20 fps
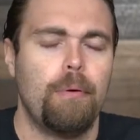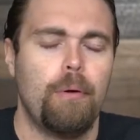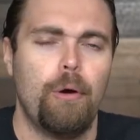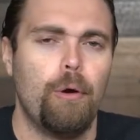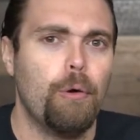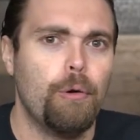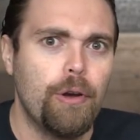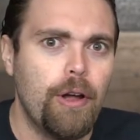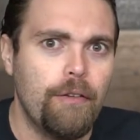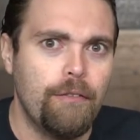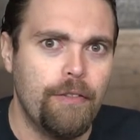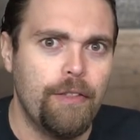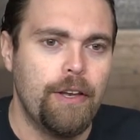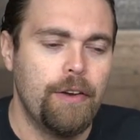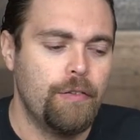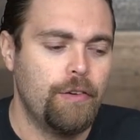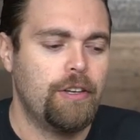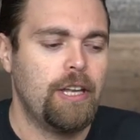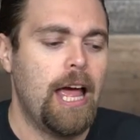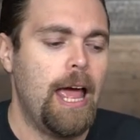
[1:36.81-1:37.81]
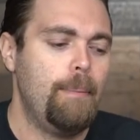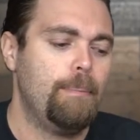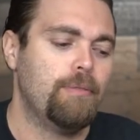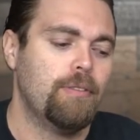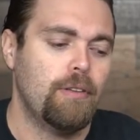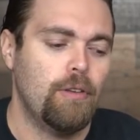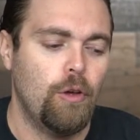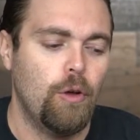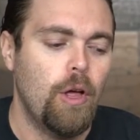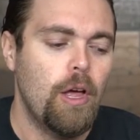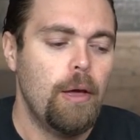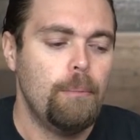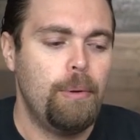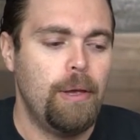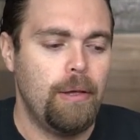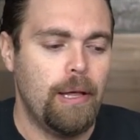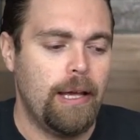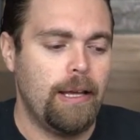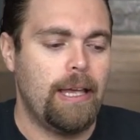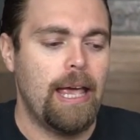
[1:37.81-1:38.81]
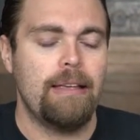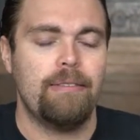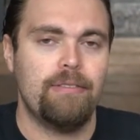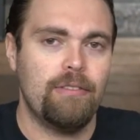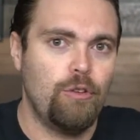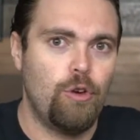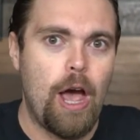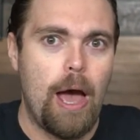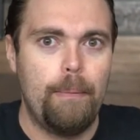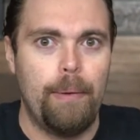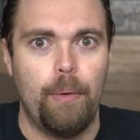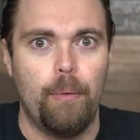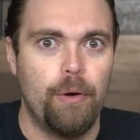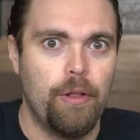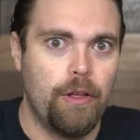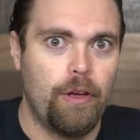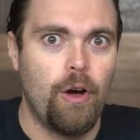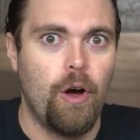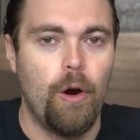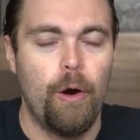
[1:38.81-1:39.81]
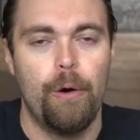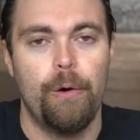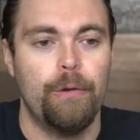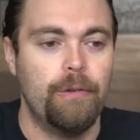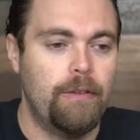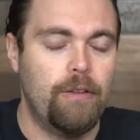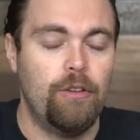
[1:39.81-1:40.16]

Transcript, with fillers: heard of in the different types, and you'll be like guess grabbing one of the cards,